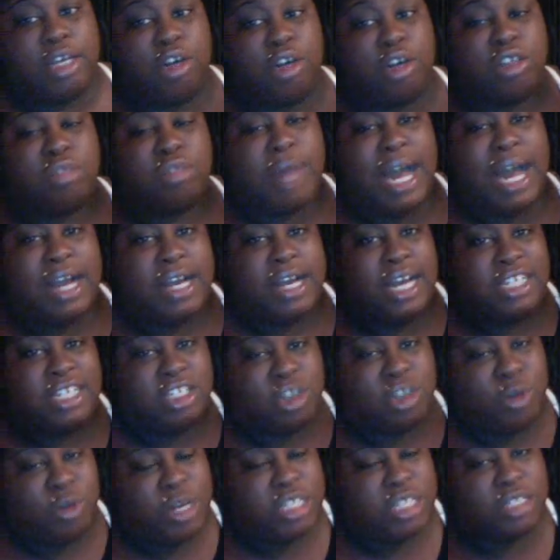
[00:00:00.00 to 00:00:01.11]
goes by
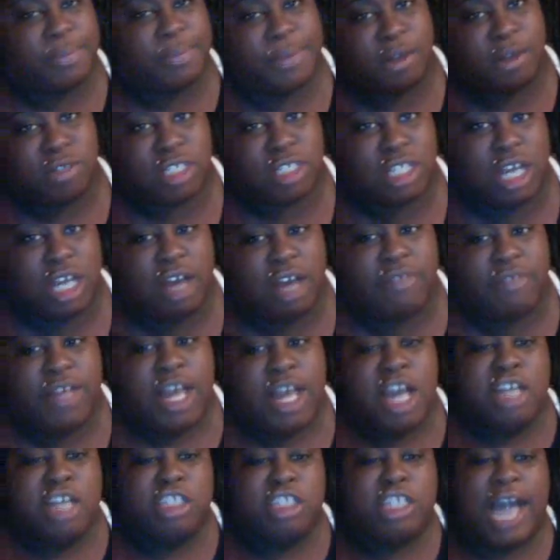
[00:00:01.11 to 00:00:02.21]
Gusto Explosive.
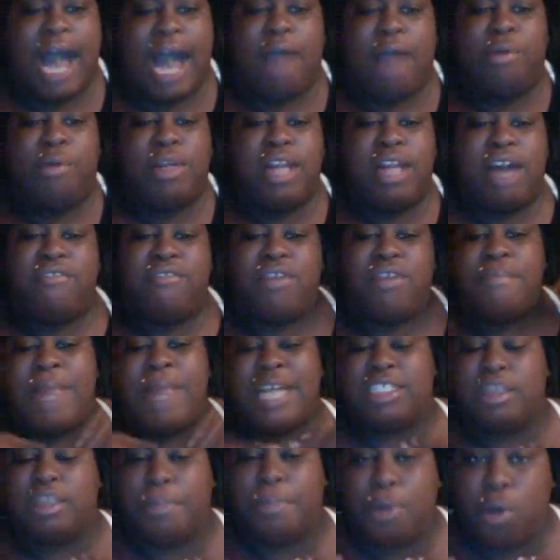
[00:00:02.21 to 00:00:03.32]
So I would love for my
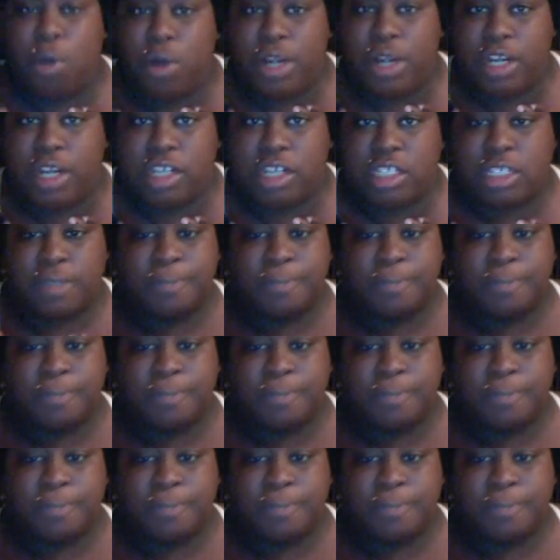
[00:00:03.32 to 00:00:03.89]
supporters